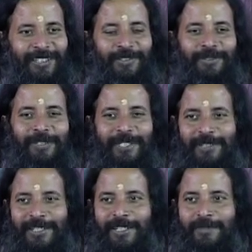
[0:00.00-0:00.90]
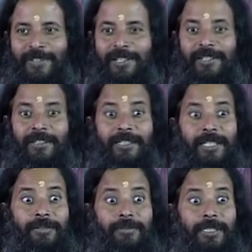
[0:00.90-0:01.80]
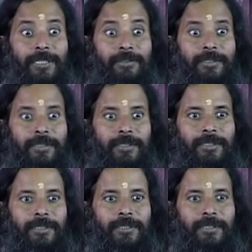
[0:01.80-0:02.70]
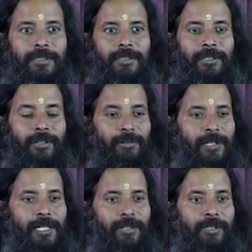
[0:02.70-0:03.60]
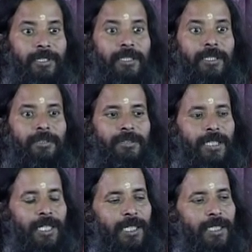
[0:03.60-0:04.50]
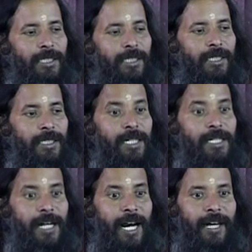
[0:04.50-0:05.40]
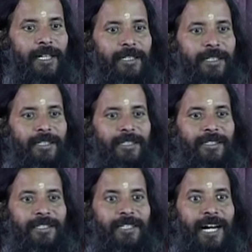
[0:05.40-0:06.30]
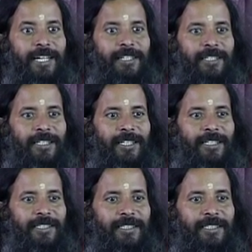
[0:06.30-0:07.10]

Do you believe in scriptures? God is with you. Close the door, talk with God. Cry near God.